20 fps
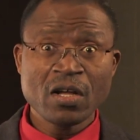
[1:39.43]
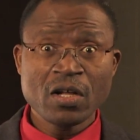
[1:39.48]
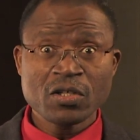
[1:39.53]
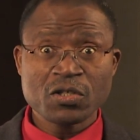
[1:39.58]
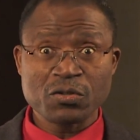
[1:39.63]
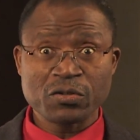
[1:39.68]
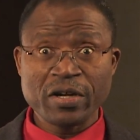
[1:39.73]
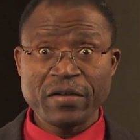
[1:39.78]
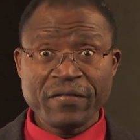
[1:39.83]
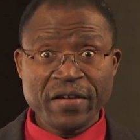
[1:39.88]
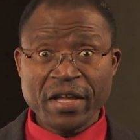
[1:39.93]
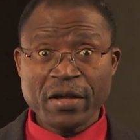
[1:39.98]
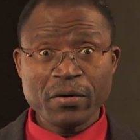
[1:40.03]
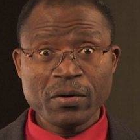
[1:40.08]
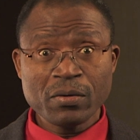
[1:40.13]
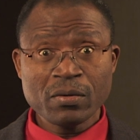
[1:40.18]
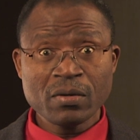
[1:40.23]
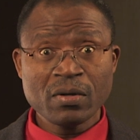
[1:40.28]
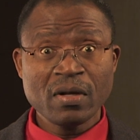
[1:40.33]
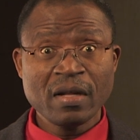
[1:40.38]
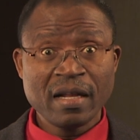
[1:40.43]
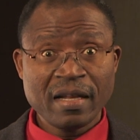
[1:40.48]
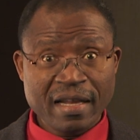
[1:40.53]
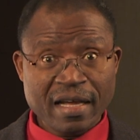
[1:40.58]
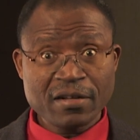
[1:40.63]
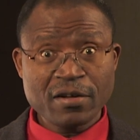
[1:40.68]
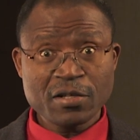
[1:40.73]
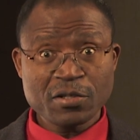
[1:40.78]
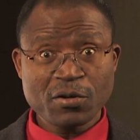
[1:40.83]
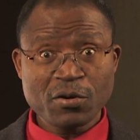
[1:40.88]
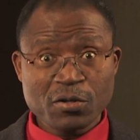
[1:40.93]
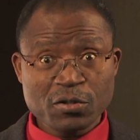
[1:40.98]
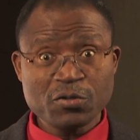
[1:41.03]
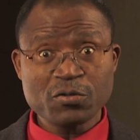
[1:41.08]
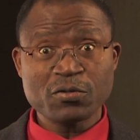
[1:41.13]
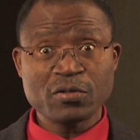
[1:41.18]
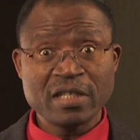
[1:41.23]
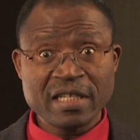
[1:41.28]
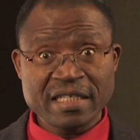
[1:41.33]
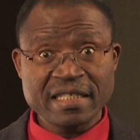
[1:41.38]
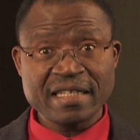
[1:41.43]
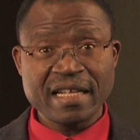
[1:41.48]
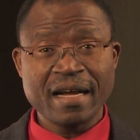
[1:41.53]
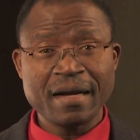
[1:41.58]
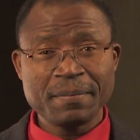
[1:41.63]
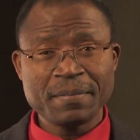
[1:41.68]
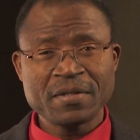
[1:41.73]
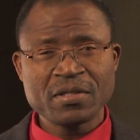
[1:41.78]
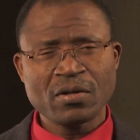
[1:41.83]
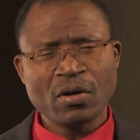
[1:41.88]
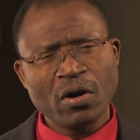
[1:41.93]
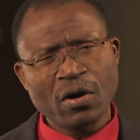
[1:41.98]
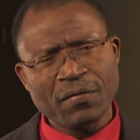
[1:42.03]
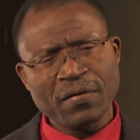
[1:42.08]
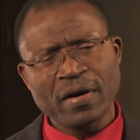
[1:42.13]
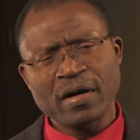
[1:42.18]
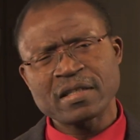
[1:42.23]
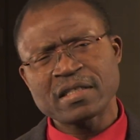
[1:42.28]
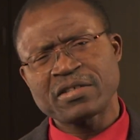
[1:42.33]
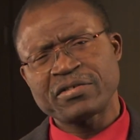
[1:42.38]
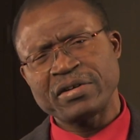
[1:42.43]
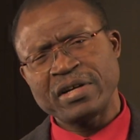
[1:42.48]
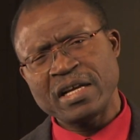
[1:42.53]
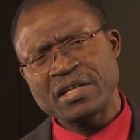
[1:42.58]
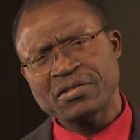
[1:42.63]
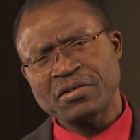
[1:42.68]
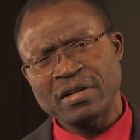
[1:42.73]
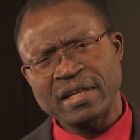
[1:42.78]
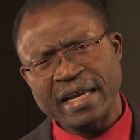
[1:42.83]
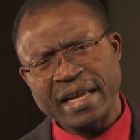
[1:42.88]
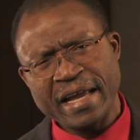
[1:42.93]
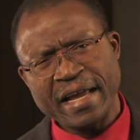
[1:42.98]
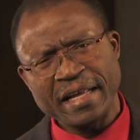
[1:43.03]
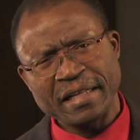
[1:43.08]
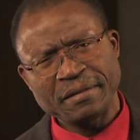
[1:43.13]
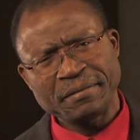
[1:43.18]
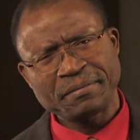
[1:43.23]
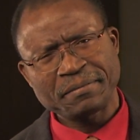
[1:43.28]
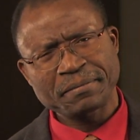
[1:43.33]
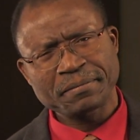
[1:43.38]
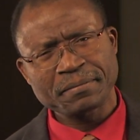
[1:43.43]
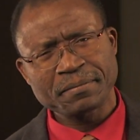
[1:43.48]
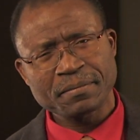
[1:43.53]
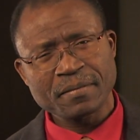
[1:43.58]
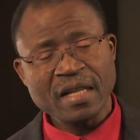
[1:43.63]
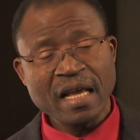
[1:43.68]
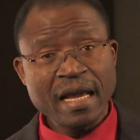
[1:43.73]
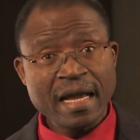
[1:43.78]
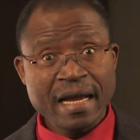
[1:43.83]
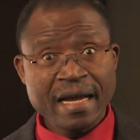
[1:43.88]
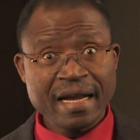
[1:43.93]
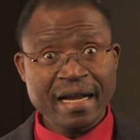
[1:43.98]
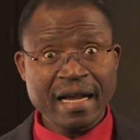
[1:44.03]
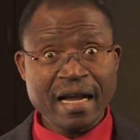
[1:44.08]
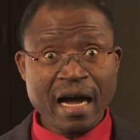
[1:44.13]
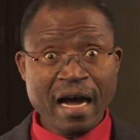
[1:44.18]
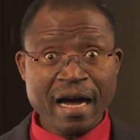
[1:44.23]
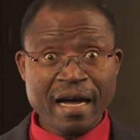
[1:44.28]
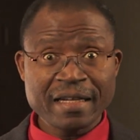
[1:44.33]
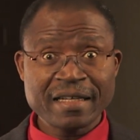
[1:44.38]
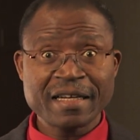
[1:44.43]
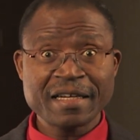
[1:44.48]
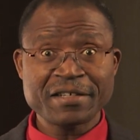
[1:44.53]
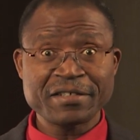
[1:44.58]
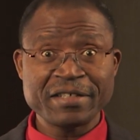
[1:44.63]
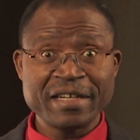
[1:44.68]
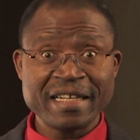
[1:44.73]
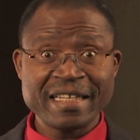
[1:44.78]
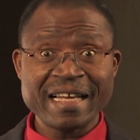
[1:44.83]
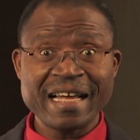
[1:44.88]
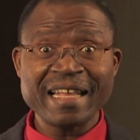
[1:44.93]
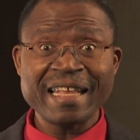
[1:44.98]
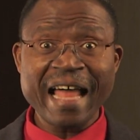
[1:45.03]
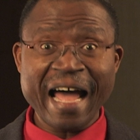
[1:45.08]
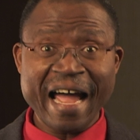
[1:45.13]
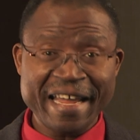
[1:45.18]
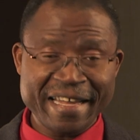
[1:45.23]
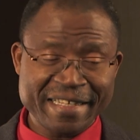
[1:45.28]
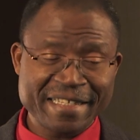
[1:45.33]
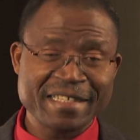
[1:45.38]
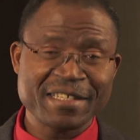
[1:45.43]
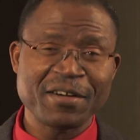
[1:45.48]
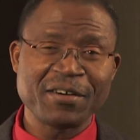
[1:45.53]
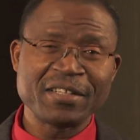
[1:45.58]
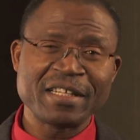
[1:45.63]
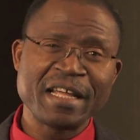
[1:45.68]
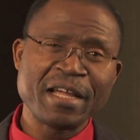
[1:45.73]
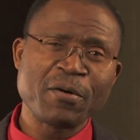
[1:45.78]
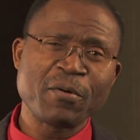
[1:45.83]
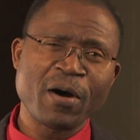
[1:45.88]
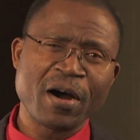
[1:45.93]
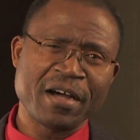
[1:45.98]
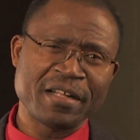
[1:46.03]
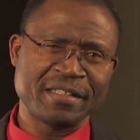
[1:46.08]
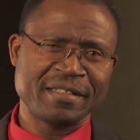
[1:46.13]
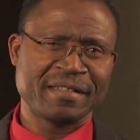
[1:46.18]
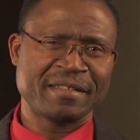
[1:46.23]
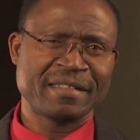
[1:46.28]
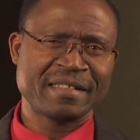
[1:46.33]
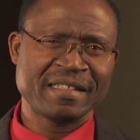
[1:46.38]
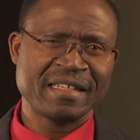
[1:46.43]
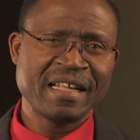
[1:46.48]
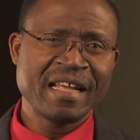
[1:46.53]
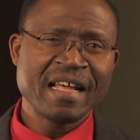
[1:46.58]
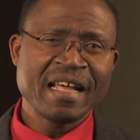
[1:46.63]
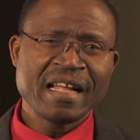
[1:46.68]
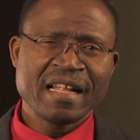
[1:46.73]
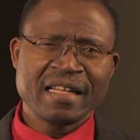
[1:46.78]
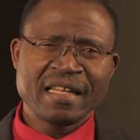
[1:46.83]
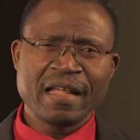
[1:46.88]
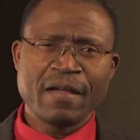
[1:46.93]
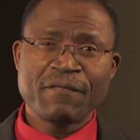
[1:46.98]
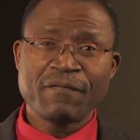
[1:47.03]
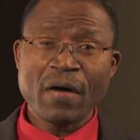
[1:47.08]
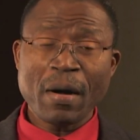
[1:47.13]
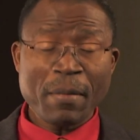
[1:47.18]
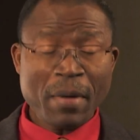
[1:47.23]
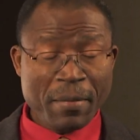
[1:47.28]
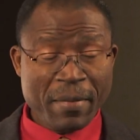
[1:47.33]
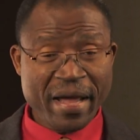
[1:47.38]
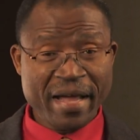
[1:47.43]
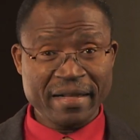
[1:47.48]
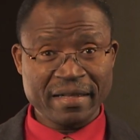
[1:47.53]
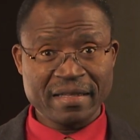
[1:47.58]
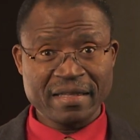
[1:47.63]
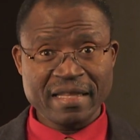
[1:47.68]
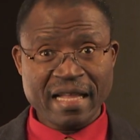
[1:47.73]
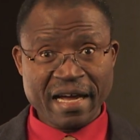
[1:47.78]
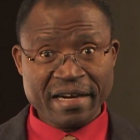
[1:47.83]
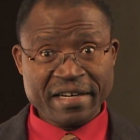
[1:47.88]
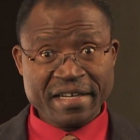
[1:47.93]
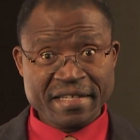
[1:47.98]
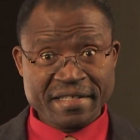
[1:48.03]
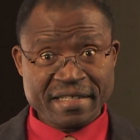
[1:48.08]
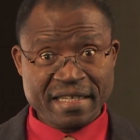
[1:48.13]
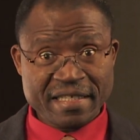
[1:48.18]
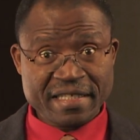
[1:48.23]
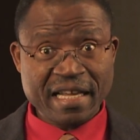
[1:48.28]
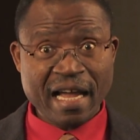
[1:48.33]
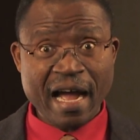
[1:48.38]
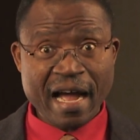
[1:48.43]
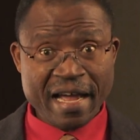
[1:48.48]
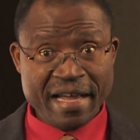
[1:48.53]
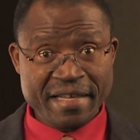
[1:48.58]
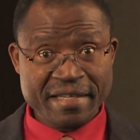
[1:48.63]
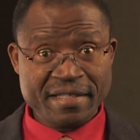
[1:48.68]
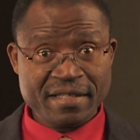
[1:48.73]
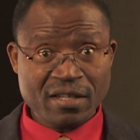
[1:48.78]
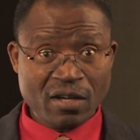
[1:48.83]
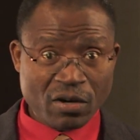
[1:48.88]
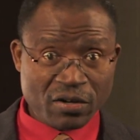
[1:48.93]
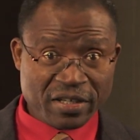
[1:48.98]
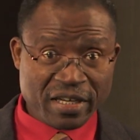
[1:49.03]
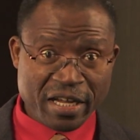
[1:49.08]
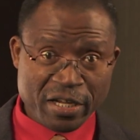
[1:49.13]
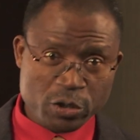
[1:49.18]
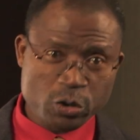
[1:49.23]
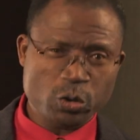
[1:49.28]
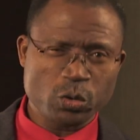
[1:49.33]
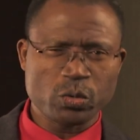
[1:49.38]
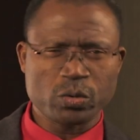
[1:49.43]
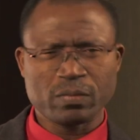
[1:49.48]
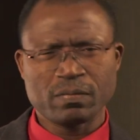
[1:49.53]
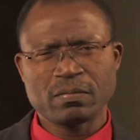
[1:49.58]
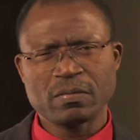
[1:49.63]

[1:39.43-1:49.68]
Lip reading: To review, let us go through the steps of earth creation again. God created light on day 1. The firmament, that is, the skies, on day 2.